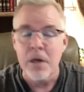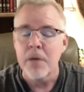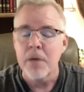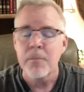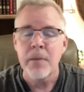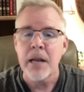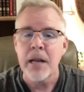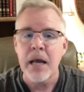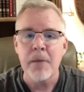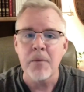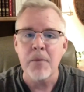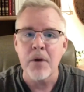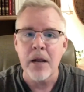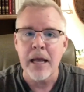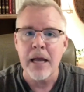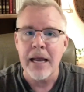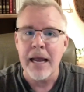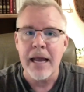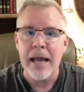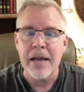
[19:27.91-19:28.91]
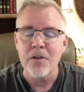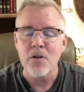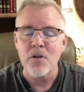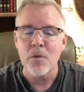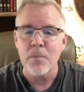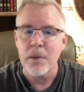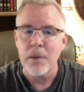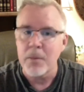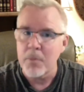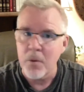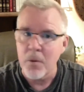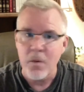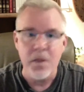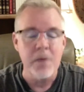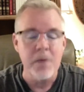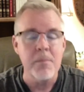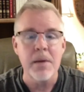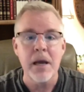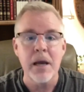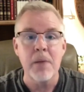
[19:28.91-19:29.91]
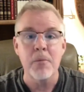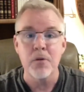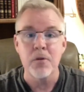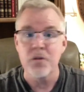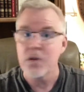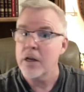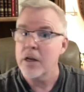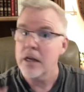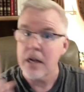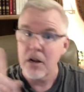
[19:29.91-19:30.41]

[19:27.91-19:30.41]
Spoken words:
been able to lay hands on people and then be able to see it.